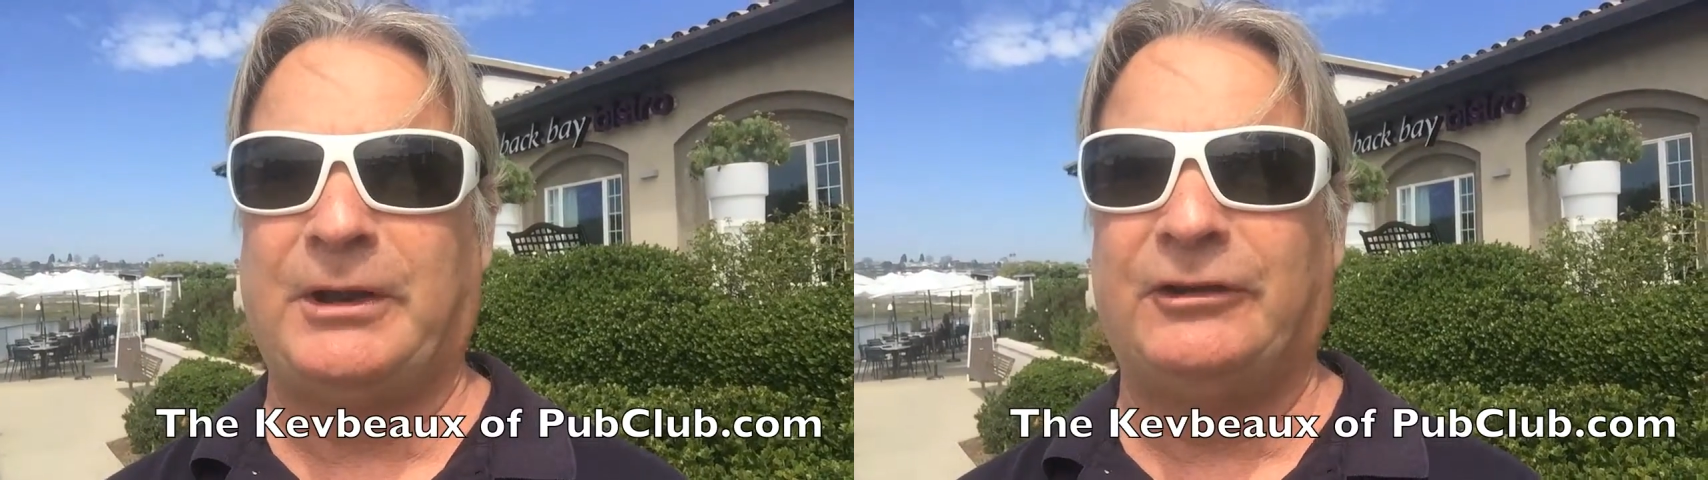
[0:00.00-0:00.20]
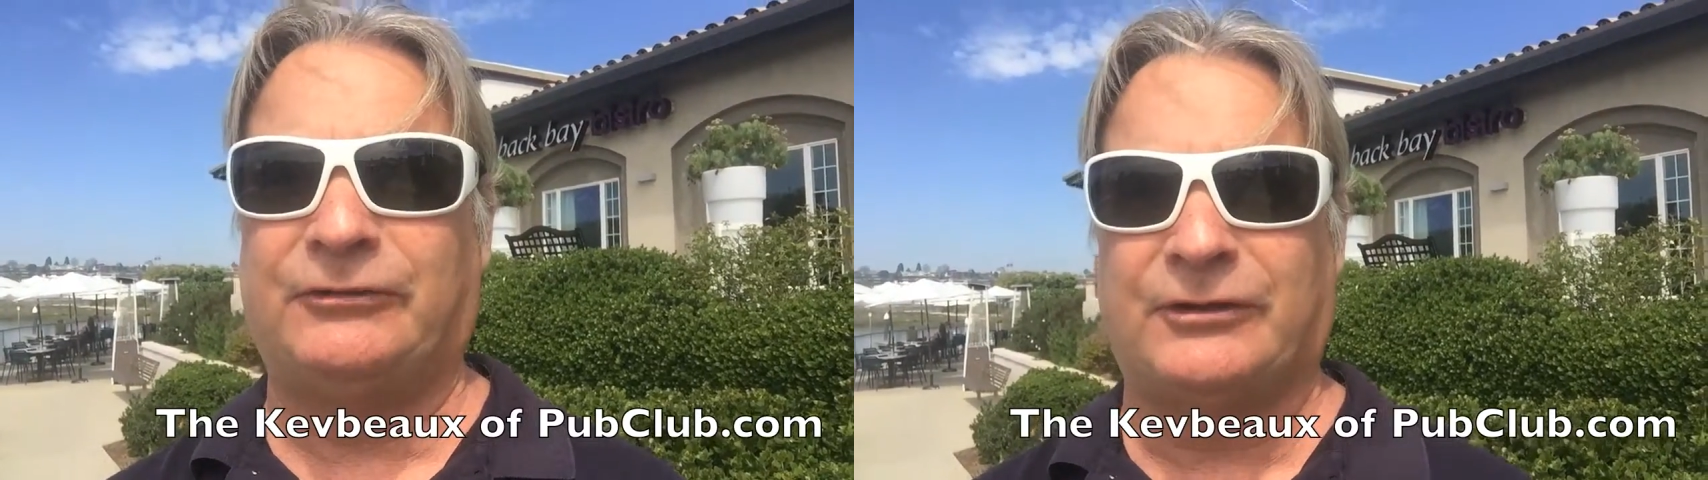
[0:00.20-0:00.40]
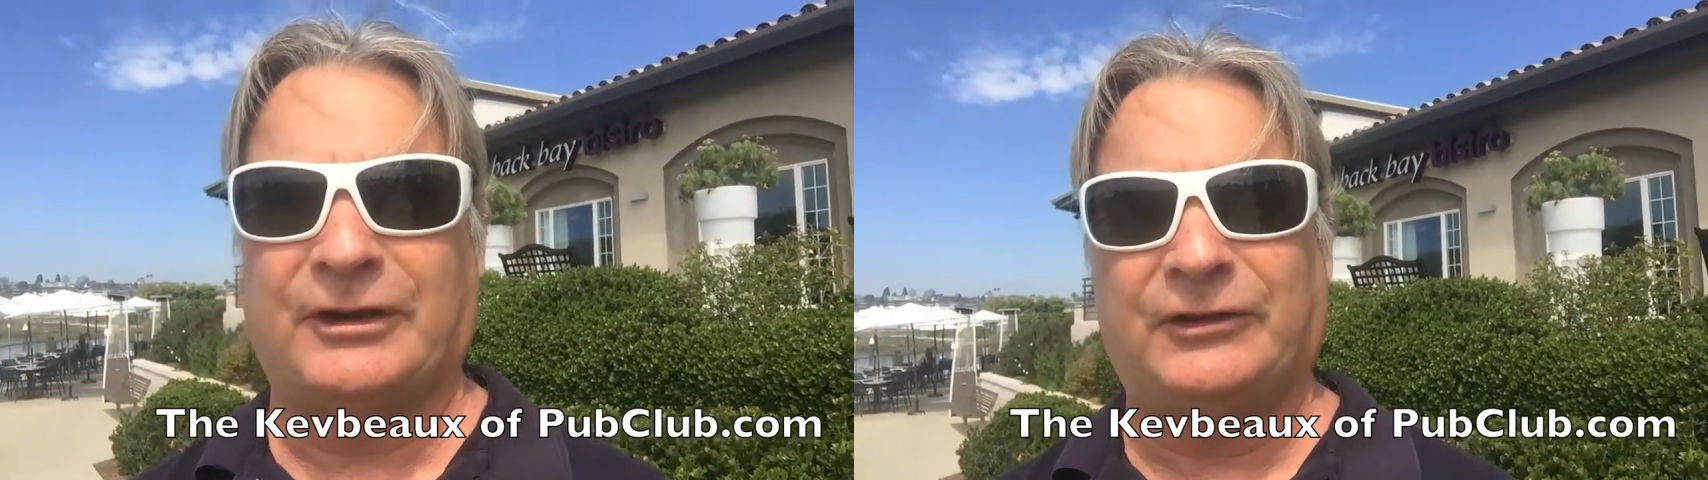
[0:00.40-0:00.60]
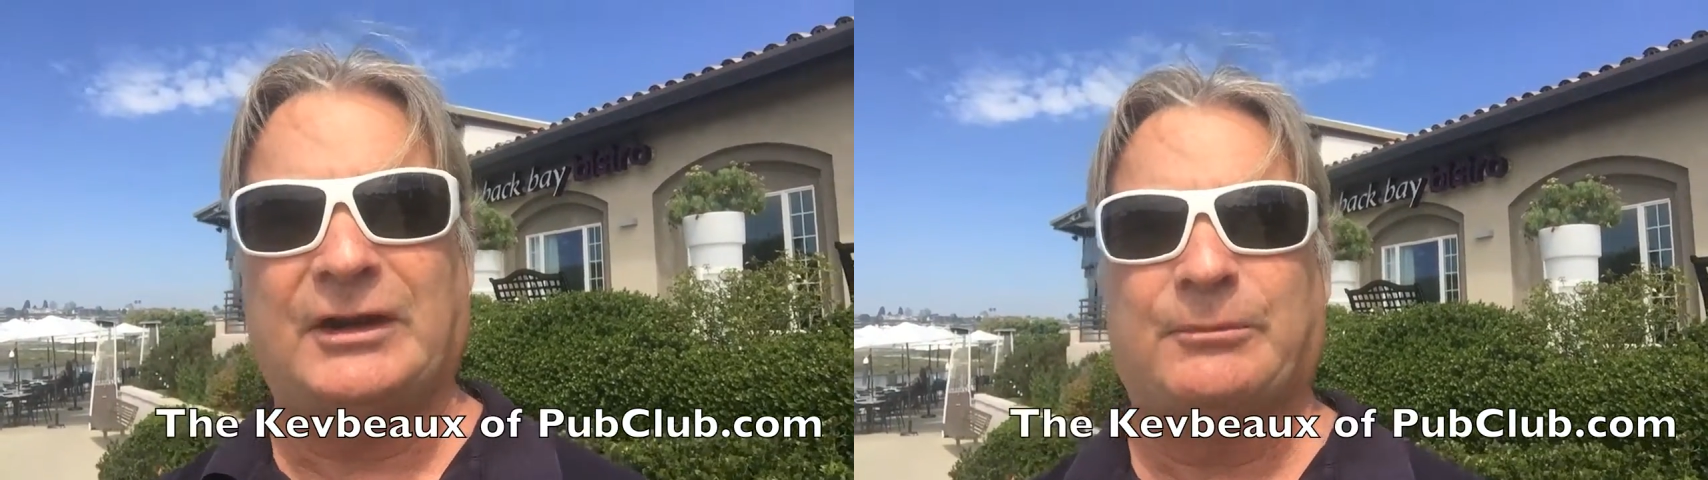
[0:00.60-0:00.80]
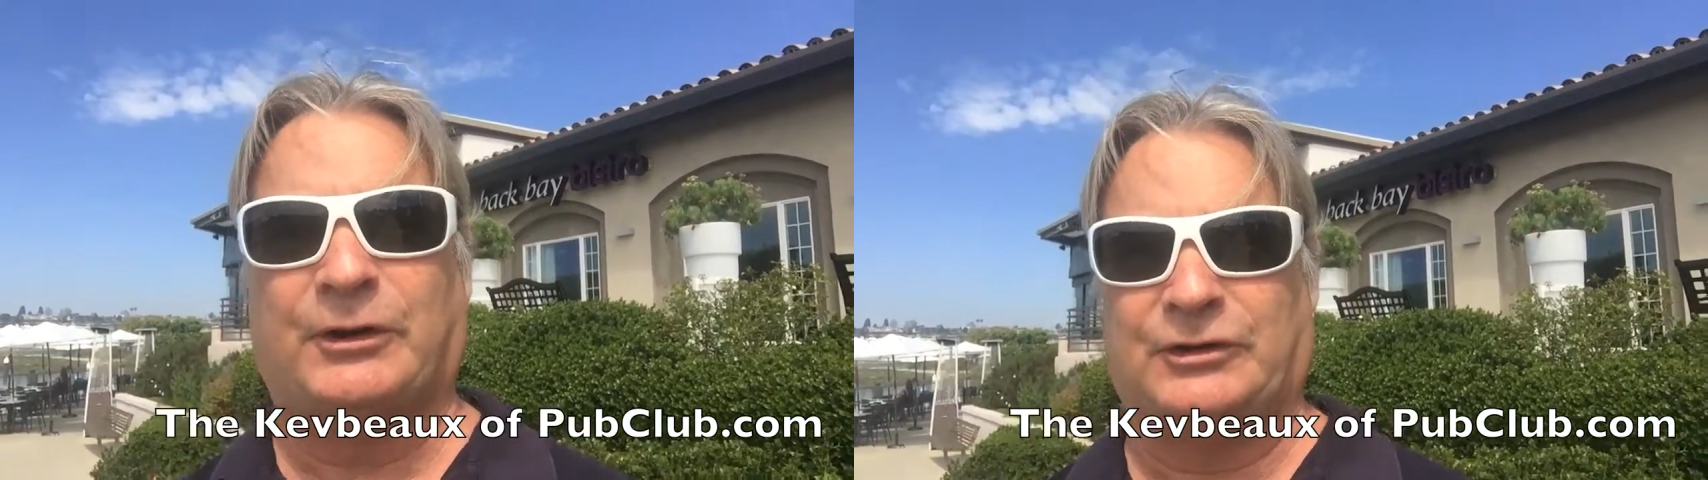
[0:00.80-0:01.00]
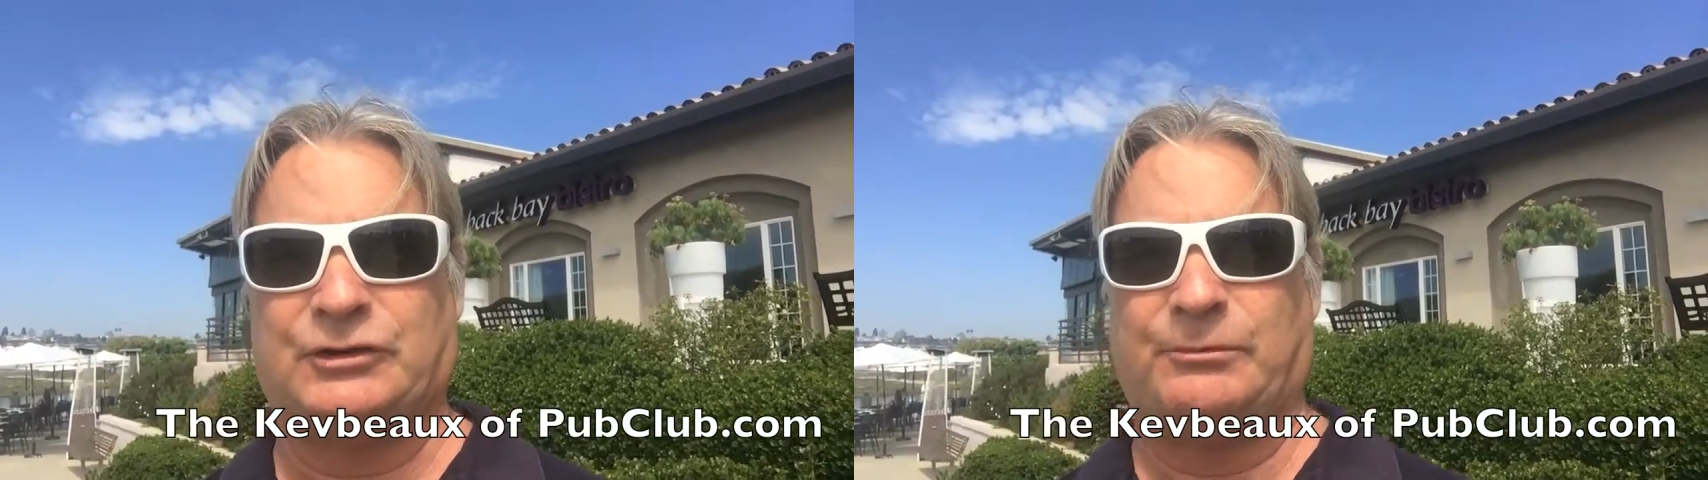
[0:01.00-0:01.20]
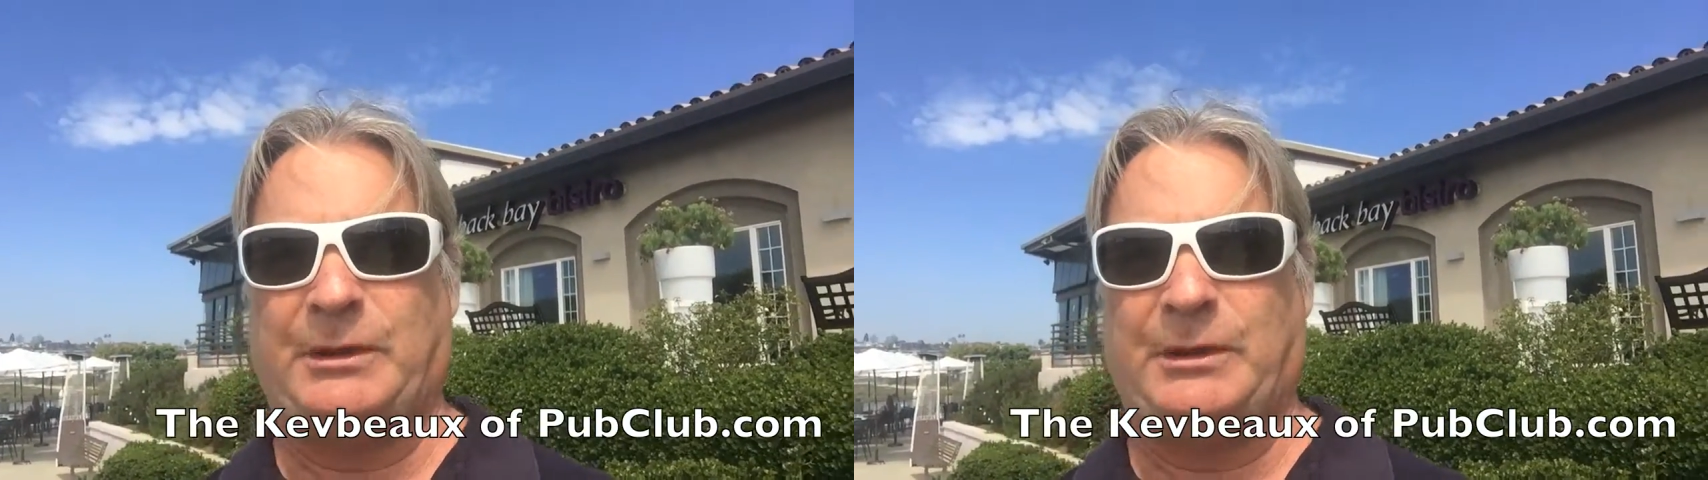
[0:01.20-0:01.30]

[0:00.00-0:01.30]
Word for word: place for a Sunday brunch too.